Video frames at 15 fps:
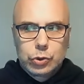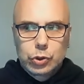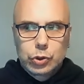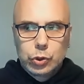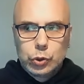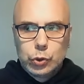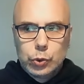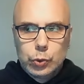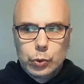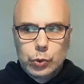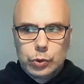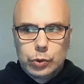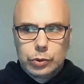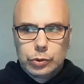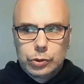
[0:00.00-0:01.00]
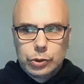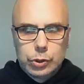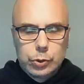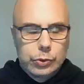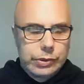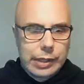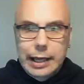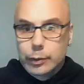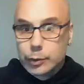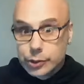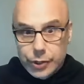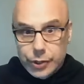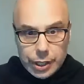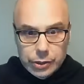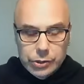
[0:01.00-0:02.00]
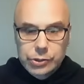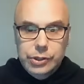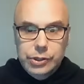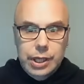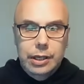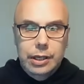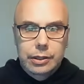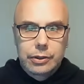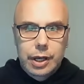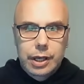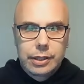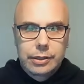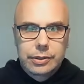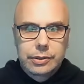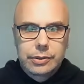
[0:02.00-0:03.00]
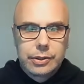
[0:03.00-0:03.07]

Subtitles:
to use language they understand, right?